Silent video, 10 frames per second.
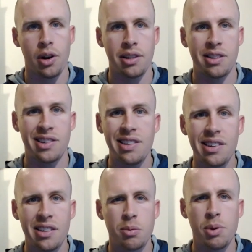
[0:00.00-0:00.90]
And
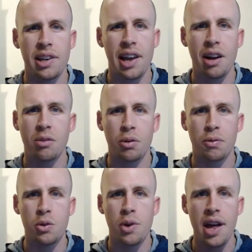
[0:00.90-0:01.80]
census has been down for a
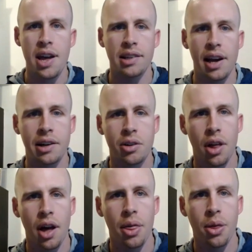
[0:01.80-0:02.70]
few days. Actually,
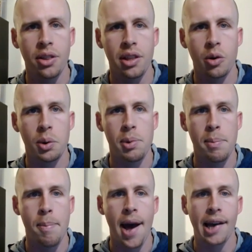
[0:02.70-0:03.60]
I thought that it would be
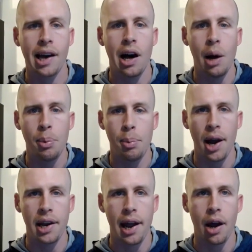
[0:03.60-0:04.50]
back up
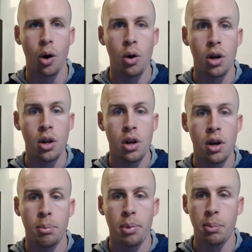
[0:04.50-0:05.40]
by now,
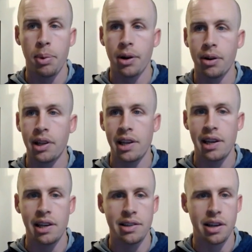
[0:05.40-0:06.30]
but apparently
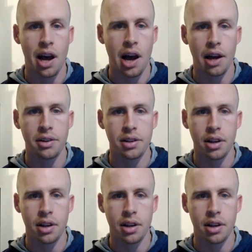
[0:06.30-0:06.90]
it is not.